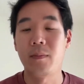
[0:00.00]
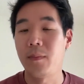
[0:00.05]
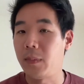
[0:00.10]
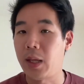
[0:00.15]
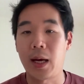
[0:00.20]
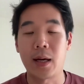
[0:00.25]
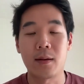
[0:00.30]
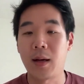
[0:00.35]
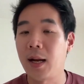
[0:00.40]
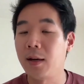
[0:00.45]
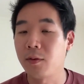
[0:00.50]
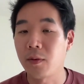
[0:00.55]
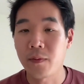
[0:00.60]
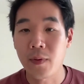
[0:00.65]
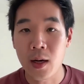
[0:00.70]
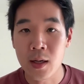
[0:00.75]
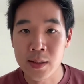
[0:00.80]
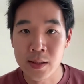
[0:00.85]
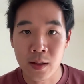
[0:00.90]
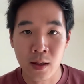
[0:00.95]
like $100,000,
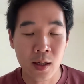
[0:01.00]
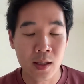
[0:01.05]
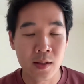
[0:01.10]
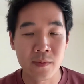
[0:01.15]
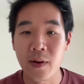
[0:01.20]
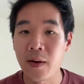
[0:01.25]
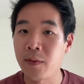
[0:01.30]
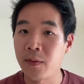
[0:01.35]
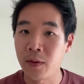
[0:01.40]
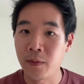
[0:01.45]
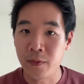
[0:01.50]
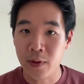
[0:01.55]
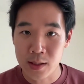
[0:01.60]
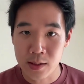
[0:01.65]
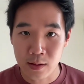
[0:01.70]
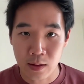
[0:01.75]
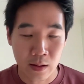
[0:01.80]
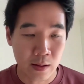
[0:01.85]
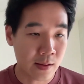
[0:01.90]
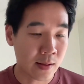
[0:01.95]

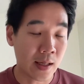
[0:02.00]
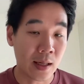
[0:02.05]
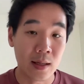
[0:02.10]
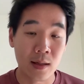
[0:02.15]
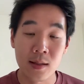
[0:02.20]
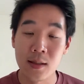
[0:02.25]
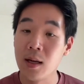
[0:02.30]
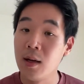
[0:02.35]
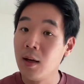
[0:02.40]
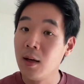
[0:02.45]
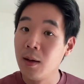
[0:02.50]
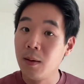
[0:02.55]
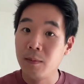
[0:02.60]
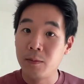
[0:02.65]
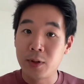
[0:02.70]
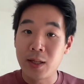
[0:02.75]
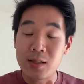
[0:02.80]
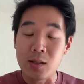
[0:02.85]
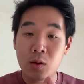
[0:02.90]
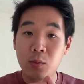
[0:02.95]
$500,000 that is
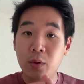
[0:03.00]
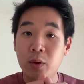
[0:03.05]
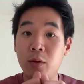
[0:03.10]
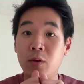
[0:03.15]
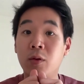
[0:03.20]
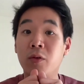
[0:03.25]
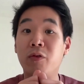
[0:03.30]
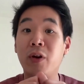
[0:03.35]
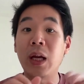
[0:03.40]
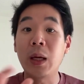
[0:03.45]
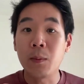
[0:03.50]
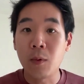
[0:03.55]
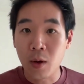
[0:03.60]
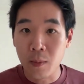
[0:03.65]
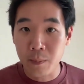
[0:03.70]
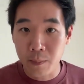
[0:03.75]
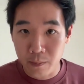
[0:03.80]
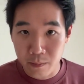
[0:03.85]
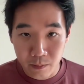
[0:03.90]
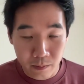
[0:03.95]
distributed to way
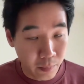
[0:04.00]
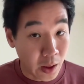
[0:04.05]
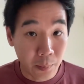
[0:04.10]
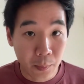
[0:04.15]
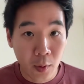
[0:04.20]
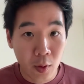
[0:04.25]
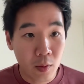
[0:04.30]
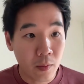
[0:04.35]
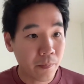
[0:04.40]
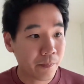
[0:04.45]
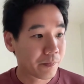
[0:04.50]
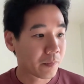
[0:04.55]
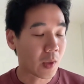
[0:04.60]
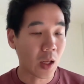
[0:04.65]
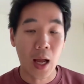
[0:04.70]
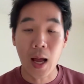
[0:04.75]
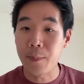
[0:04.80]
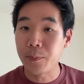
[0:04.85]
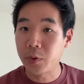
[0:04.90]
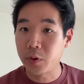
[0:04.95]
more people.
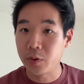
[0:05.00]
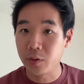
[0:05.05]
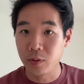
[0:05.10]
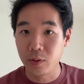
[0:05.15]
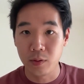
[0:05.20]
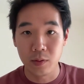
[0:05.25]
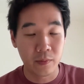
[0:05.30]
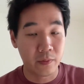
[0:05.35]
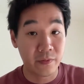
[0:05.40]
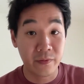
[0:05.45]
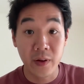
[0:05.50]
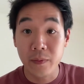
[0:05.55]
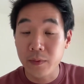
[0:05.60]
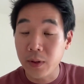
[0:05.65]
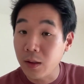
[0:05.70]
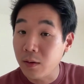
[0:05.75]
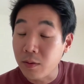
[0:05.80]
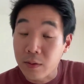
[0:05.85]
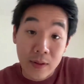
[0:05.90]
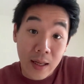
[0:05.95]
Up to
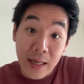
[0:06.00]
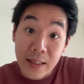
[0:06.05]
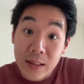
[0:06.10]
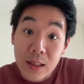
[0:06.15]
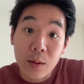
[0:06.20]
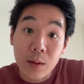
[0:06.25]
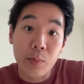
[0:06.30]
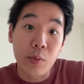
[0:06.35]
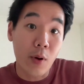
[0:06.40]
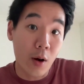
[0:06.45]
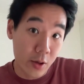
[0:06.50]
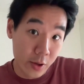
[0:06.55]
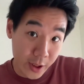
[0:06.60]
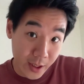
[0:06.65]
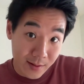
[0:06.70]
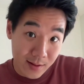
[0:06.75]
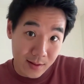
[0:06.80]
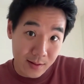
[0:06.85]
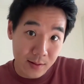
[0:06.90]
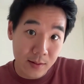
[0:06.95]
50 to 90
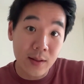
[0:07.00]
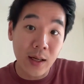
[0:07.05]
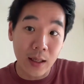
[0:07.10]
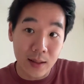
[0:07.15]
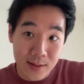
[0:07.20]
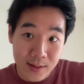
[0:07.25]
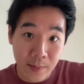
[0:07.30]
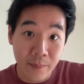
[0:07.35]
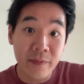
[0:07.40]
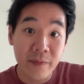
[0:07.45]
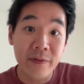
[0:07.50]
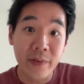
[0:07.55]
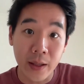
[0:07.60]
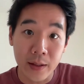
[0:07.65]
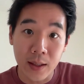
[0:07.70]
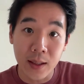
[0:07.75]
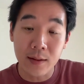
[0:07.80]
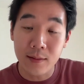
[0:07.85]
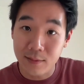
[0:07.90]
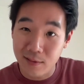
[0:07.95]
projects get some
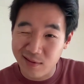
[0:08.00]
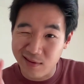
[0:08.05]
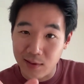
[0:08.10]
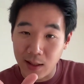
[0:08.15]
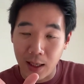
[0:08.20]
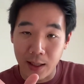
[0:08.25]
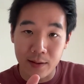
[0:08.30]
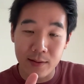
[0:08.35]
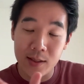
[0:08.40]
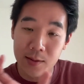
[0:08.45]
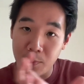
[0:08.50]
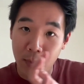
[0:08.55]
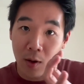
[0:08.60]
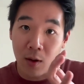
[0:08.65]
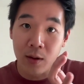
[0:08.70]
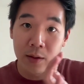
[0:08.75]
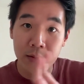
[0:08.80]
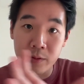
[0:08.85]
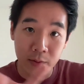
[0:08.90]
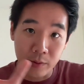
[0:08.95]
funding, like
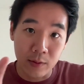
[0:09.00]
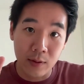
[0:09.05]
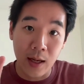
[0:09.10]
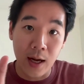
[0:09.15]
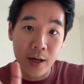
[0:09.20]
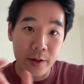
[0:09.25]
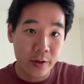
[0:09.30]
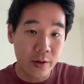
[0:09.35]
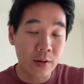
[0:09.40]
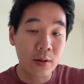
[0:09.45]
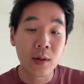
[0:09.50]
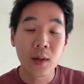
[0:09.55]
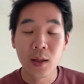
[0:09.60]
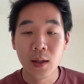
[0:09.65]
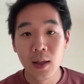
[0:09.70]
small to larger.